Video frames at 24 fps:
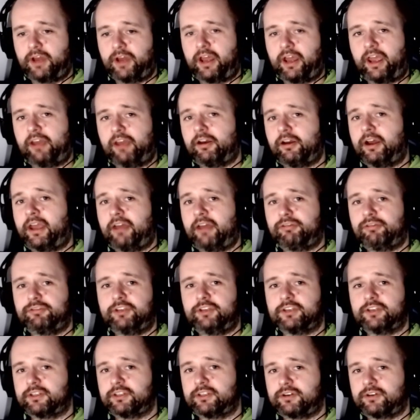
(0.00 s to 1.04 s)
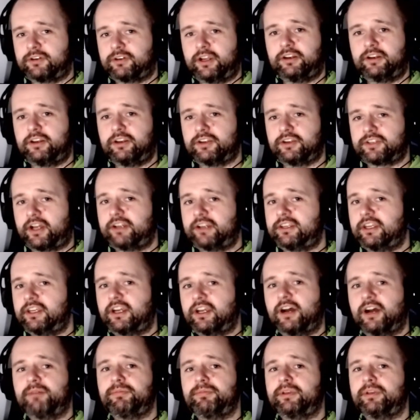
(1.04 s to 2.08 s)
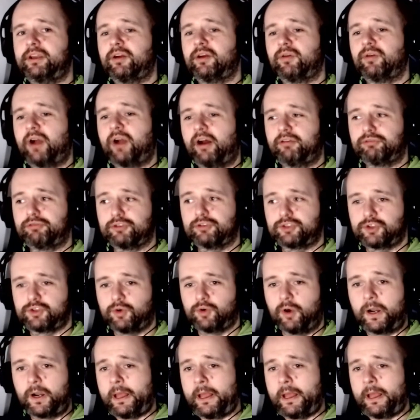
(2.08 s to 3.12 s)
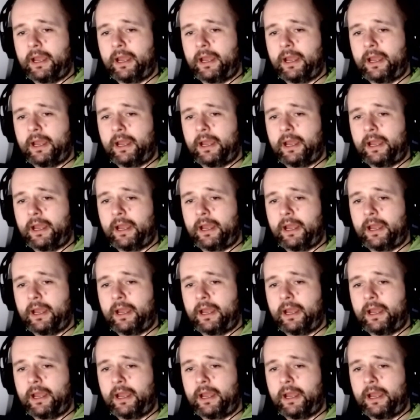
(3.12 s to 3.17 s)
heftiest and trendiest IT company around, for sure.